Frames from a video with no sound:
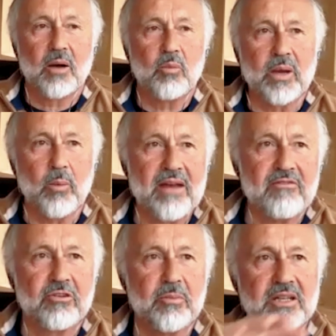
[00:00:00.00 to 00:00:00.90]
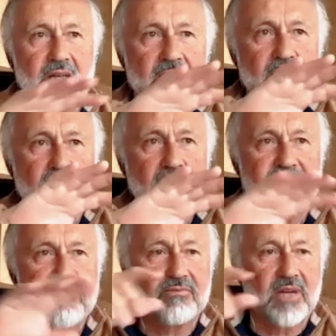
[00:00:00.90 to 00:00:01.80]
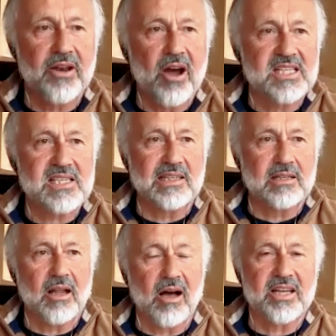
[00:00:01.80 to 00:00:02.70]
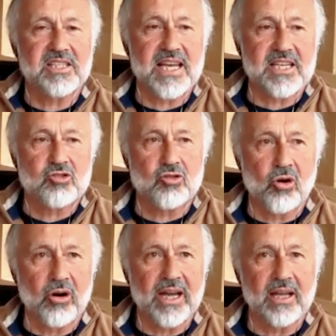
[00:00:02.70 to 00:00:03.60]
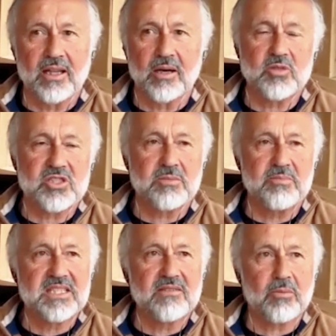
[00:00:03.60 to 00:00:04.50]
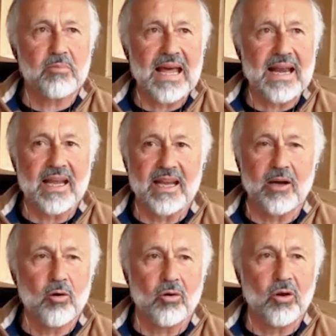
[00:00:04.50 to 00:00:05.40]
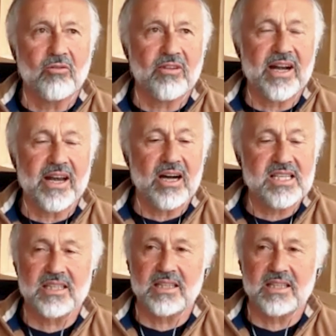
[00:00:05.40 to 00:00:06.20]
We went from a nice little architect's drawing that was submitted for planning, and it all looked very nice, and